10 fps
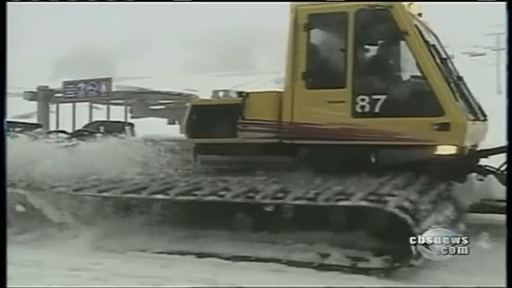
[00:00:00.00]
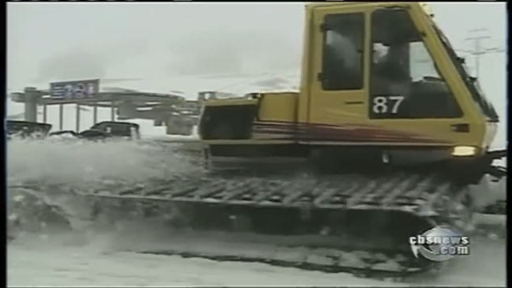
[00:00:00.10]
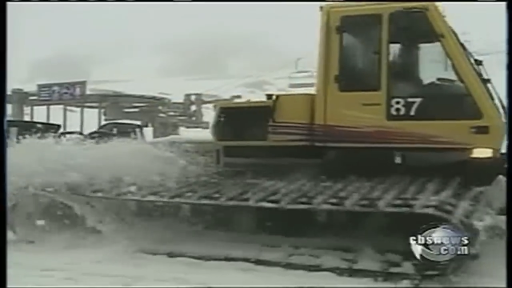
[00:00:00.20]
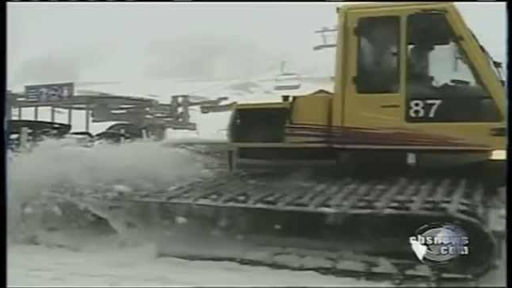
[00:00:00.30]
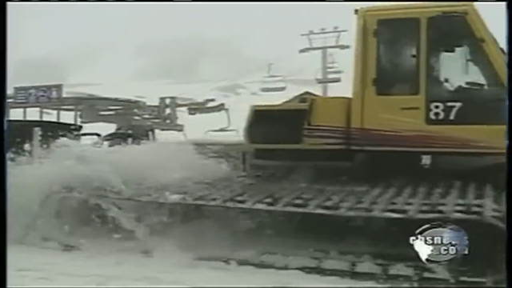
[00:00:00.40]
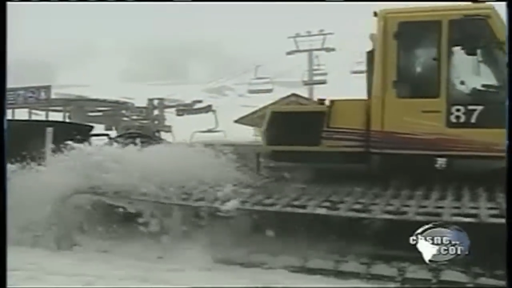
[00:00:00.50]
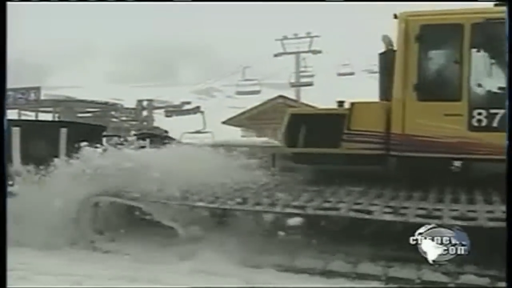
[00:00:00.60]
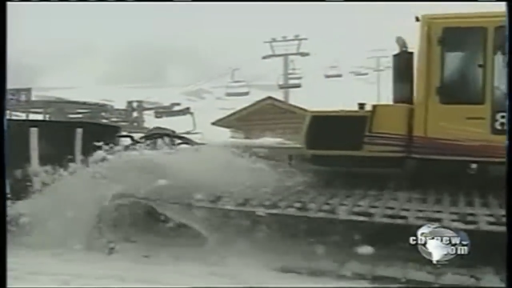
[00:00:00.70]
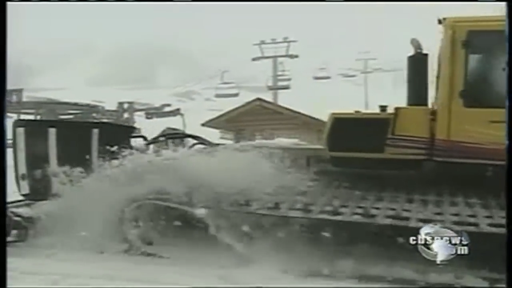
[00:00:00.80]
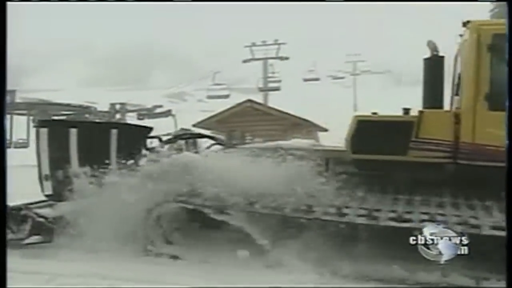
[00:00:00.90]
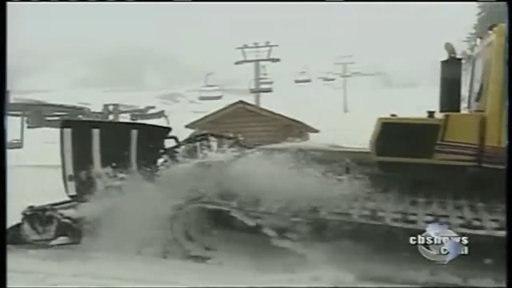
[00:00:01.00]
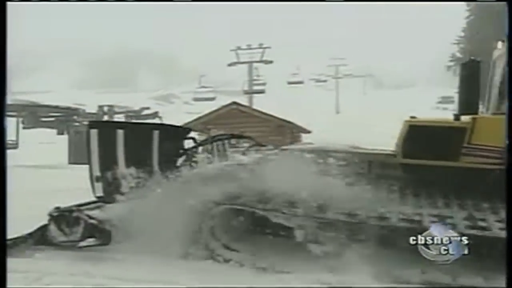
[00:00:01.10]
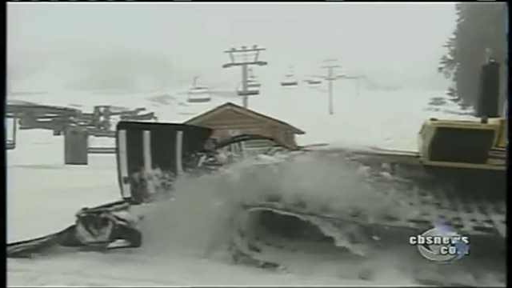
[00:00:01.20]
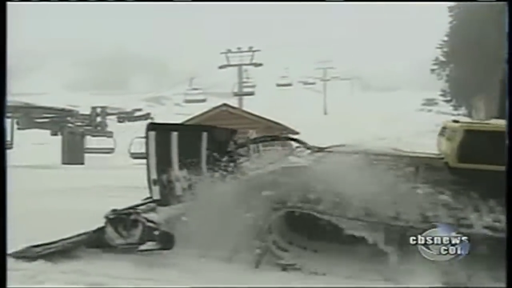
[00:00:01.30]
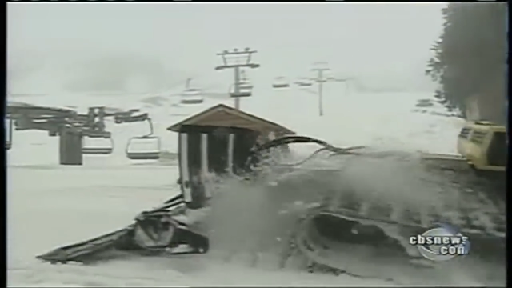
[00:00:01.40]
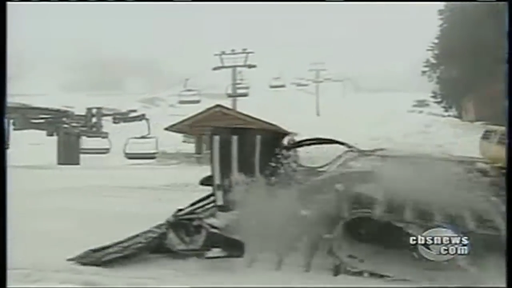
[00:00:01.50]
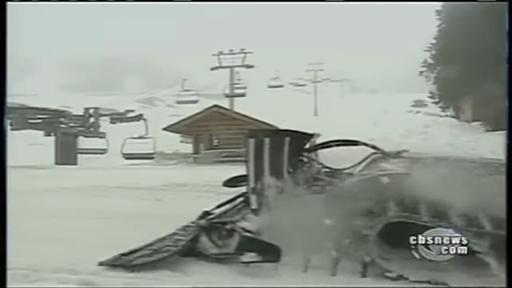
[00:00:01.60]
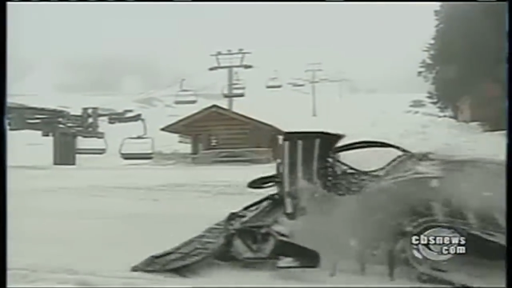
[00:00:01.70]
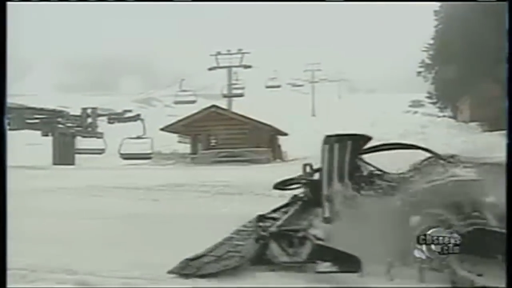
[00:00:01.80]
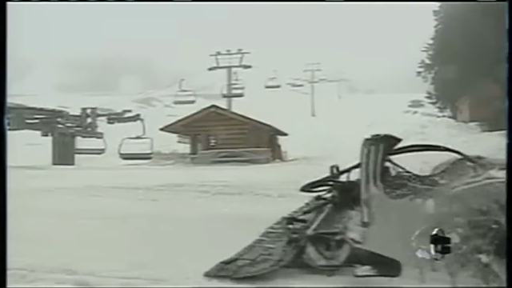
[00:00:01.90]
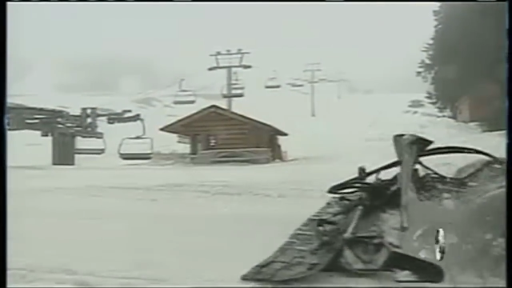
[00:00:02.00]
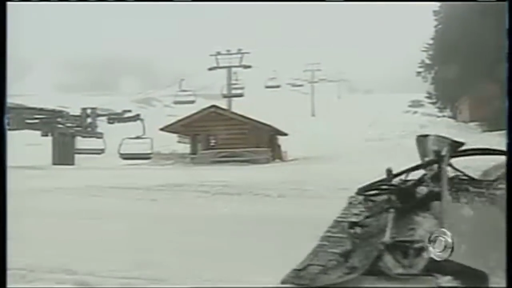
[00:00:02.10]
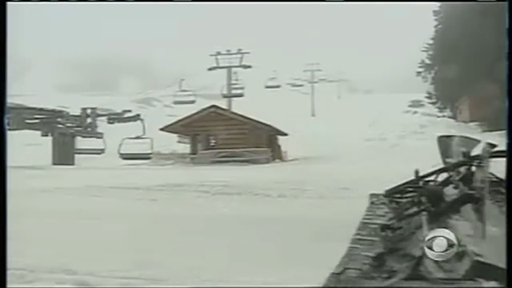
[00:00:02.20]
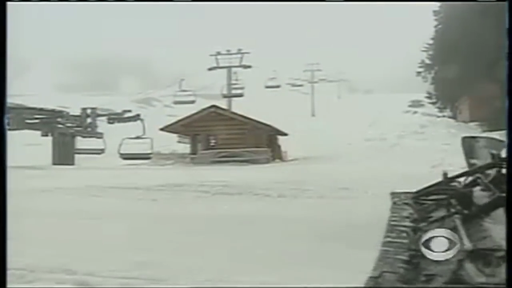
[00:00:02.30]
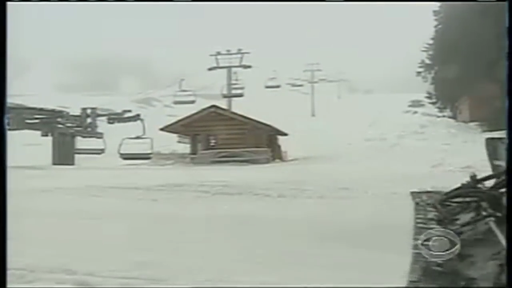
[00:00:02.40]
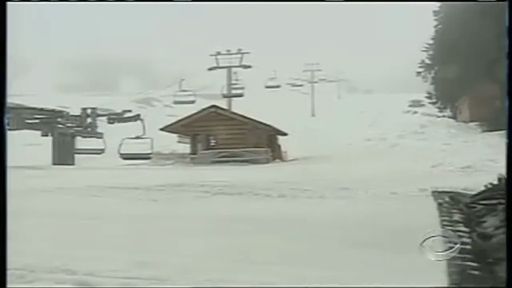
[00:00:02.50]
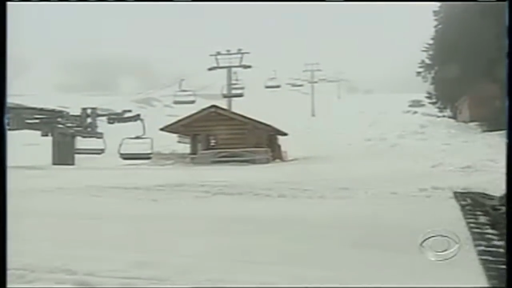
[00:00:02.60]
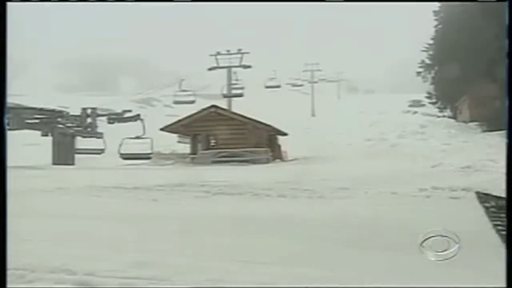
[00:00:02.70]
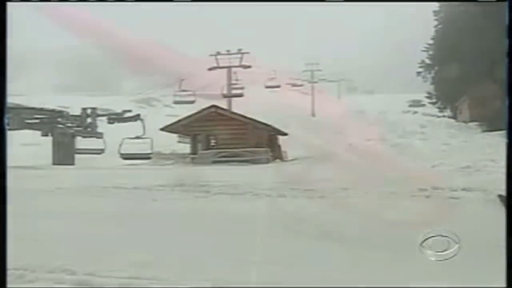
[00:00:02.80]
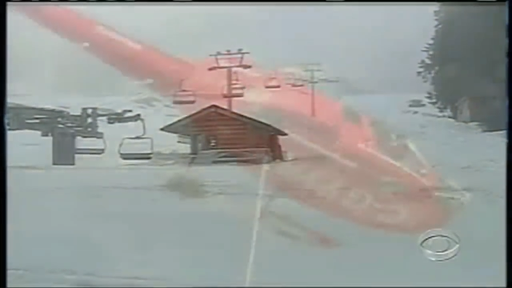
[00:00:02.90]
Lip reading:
[unreadable: no face in view]